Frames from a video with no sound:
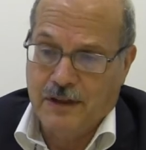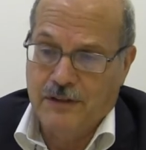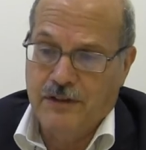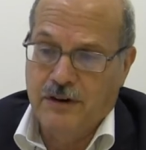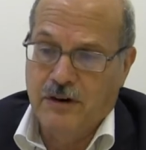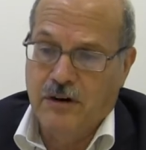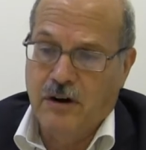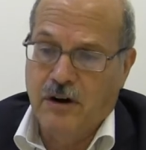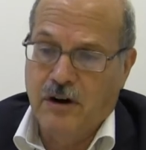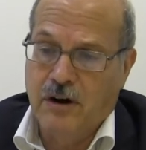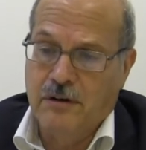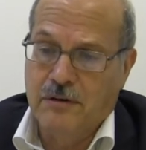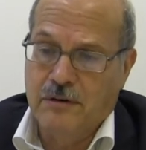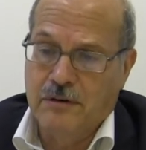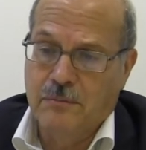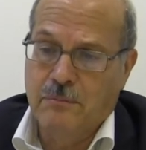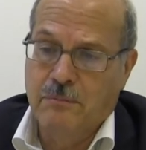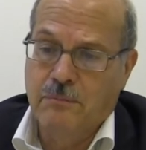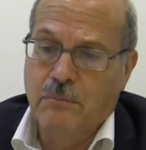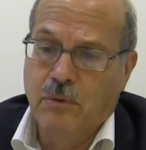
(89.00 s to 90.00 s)
there are
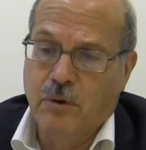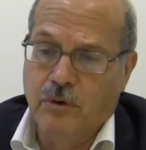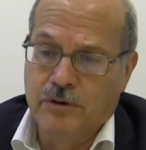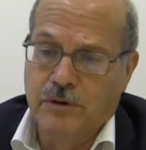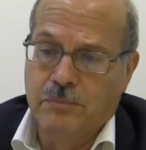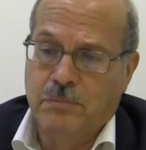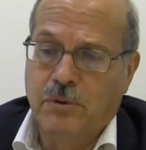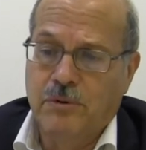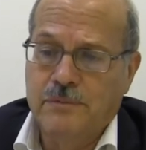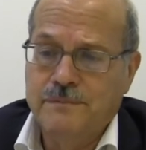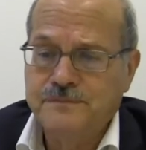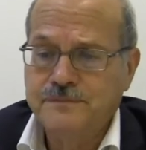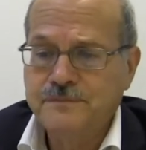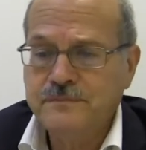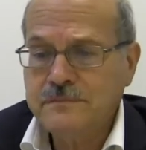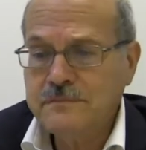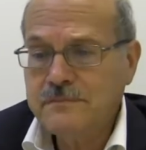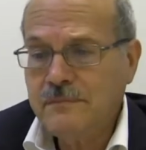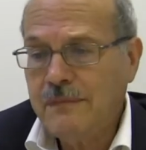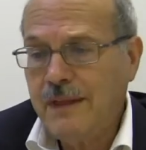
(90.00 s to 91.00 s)
multiple
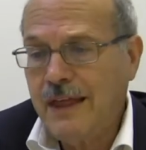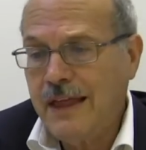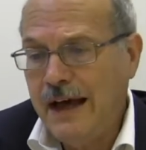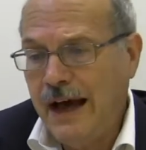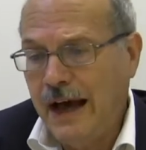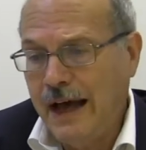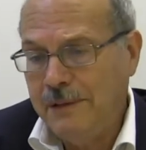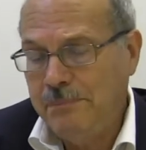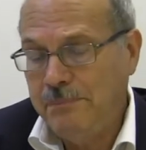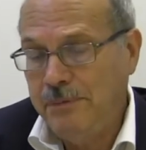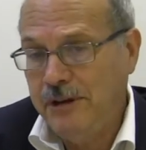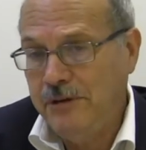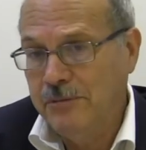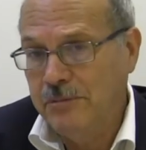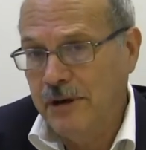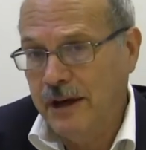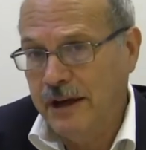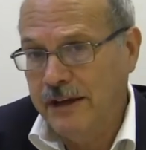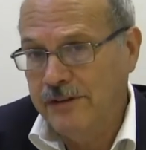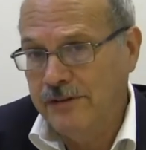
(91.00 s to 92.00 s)
IP
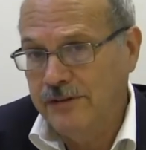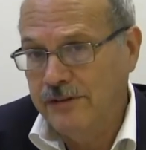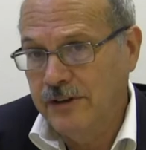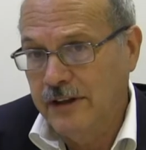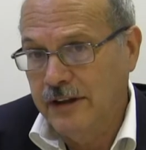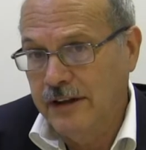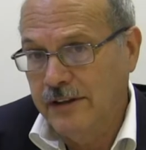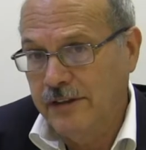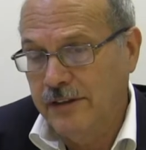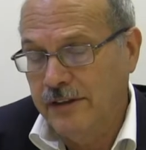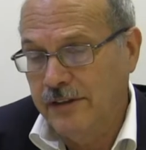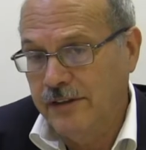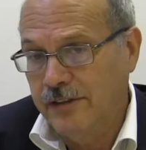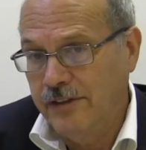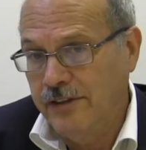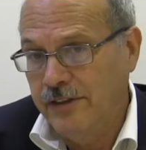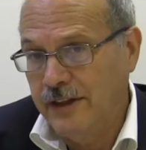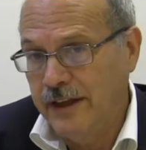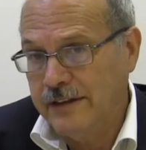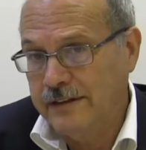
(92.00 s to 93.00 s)
rights
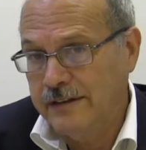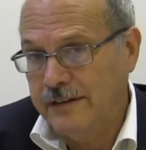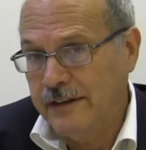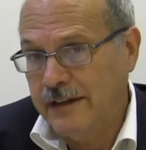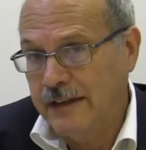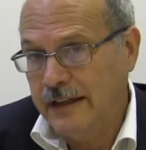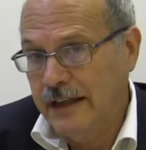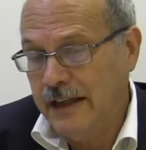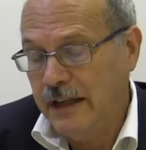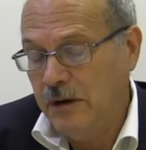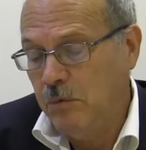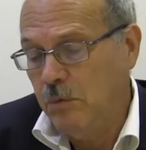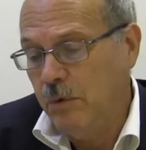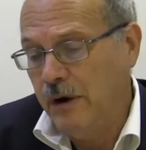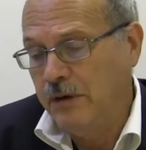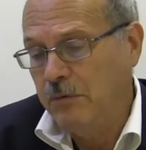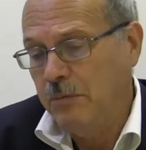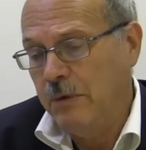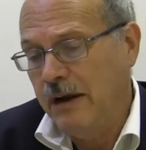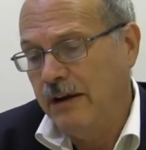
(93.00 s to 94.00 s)
that in
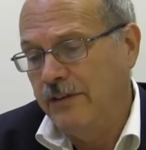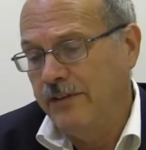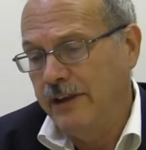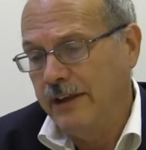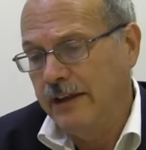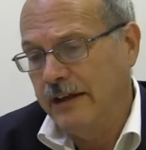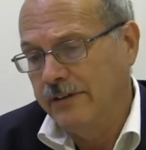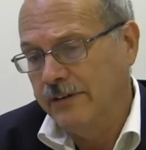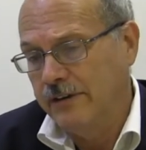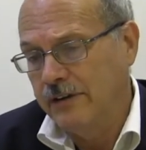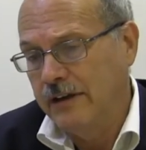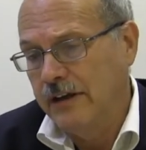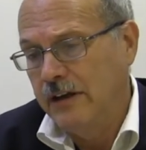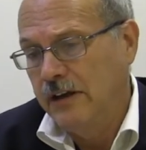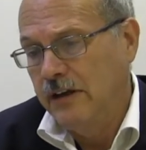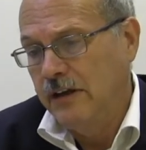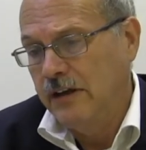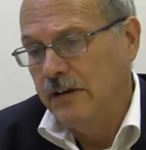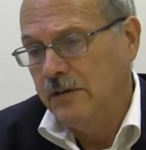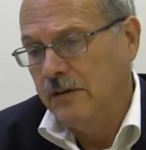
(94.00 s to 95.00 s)
one way or the other
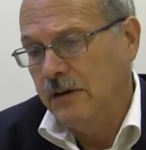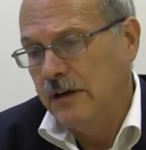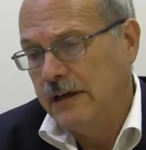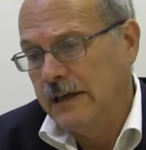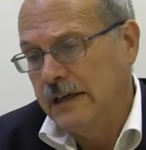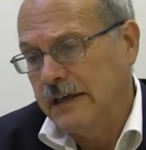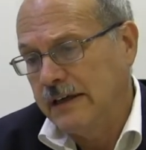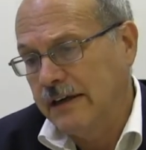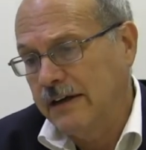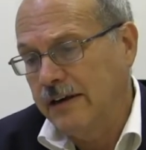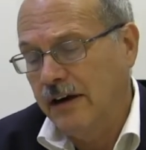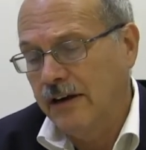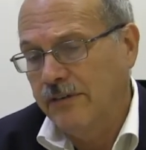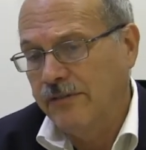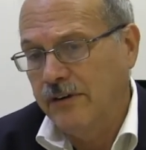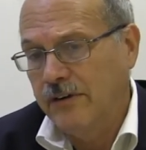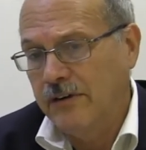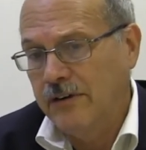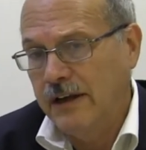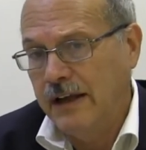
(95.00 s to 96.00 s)

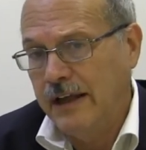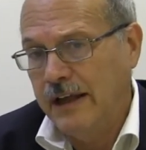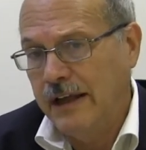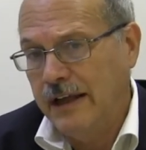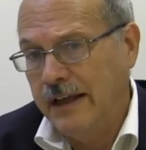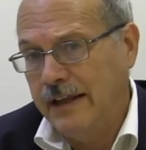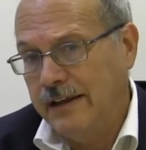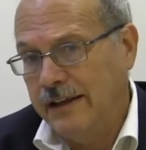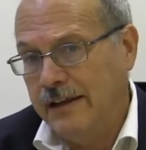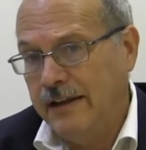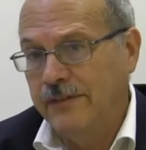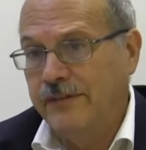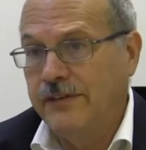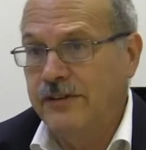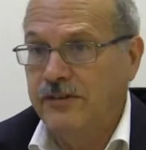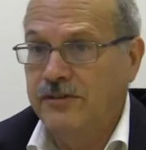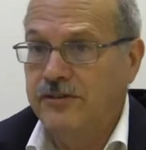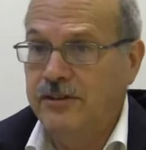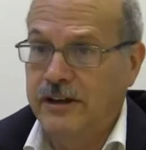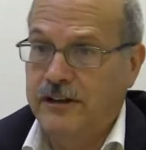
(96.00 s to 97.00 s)
cover a
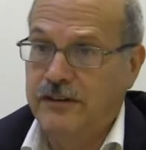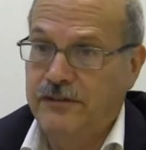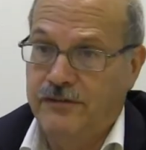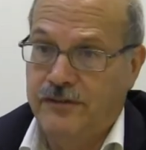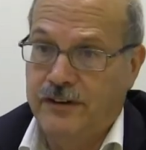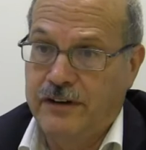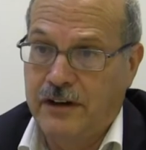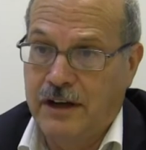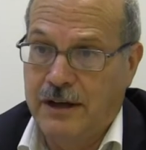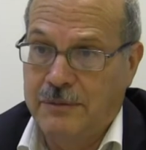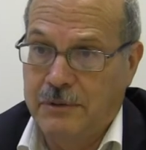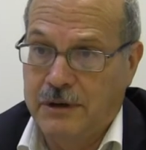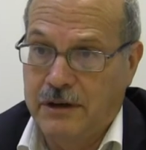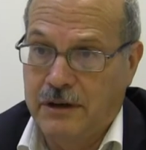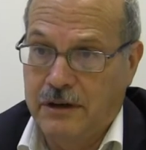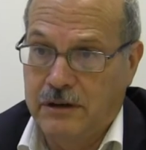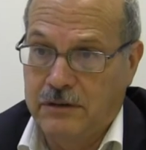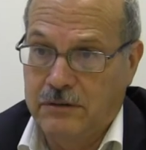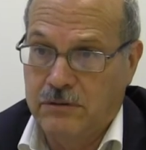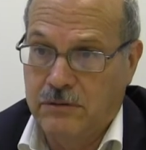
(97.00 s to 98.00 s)
given set of
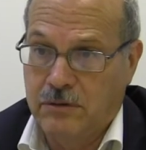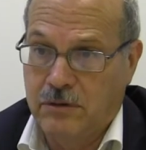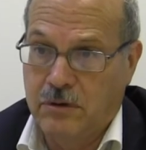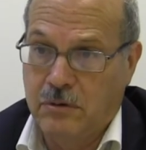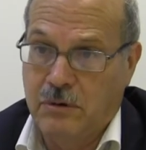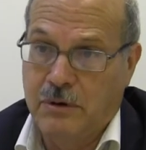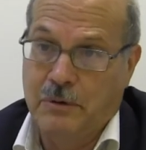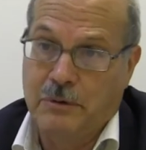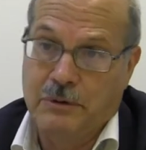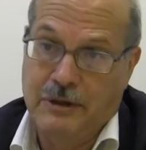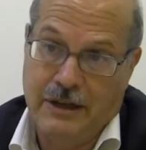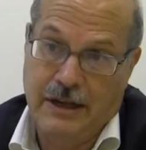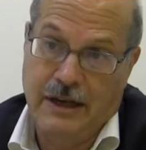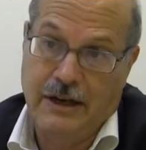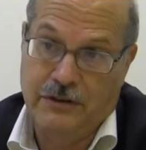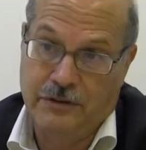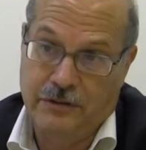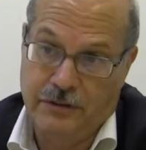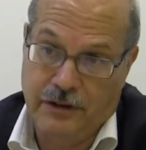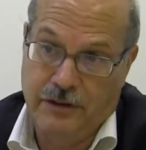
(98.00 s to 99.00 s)
phenomena or what we
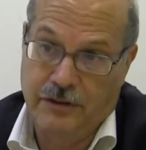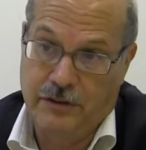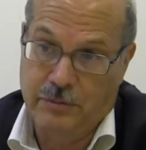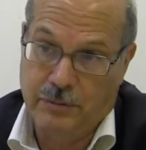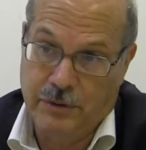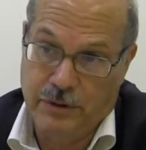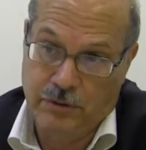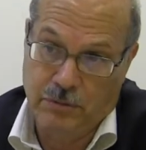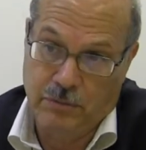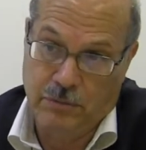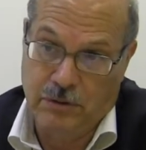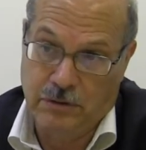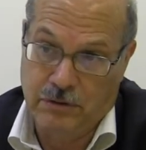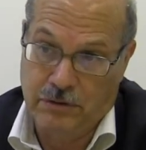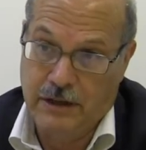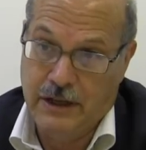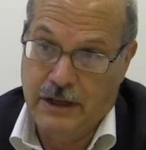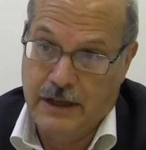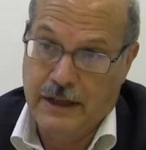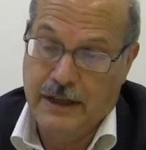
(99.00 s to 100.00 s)
encounter in the real
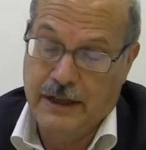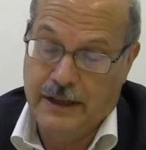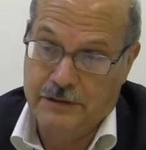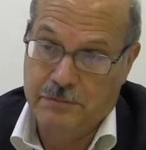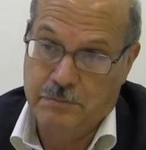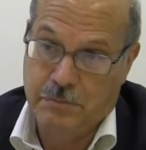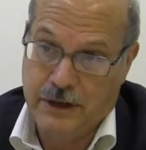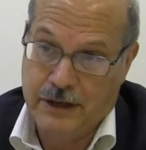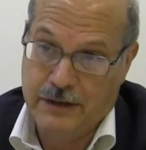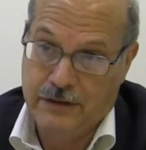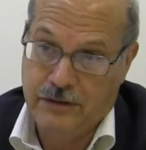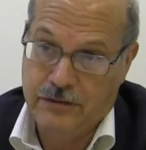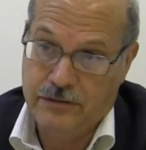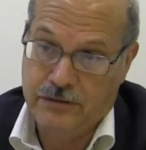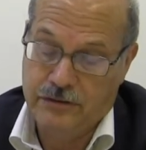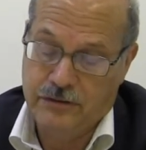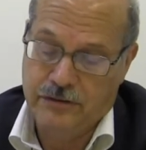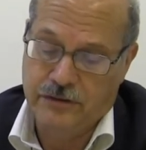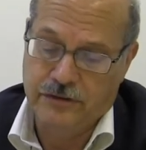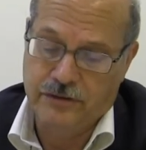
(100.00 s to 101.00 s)
world as
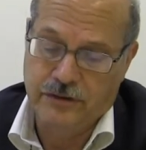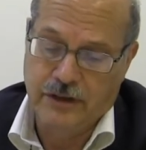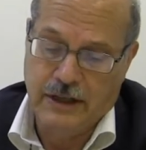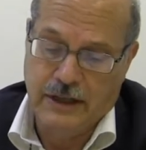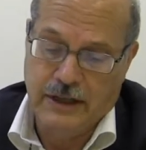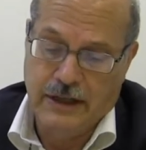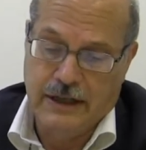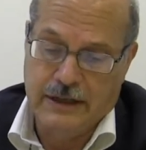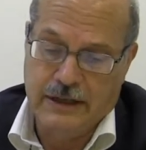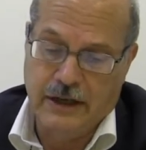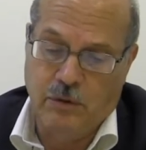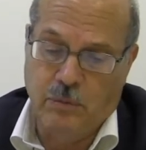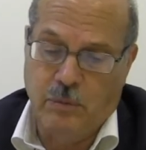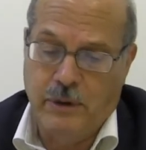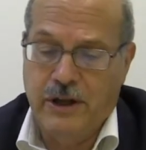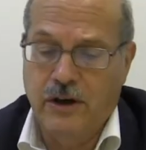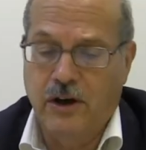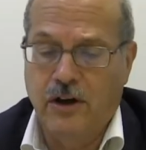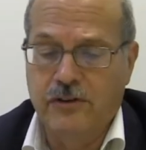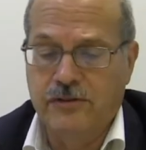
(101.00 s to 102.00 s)
practitioners. Now
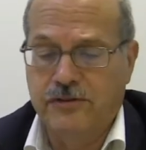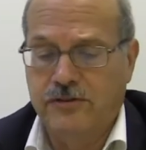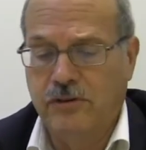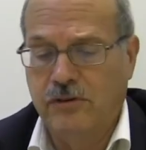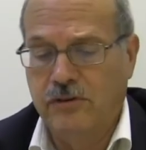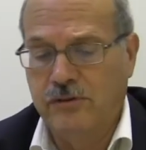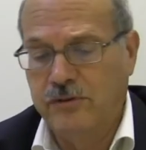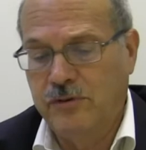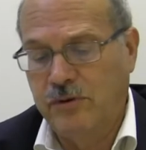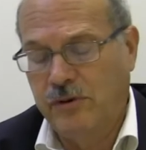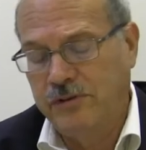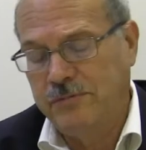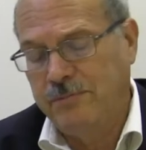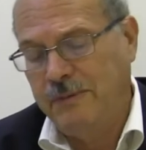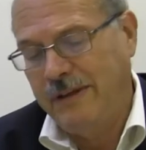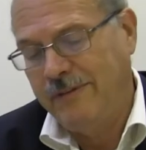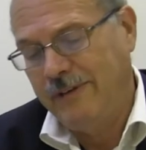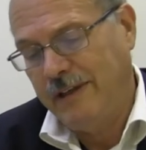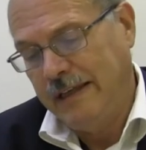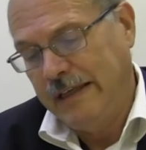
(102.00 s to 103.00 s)
we also, of course,
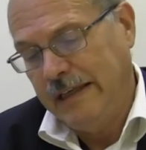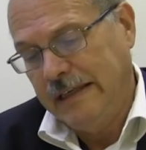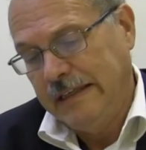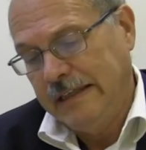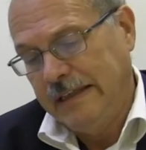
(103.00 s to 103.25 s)
maybe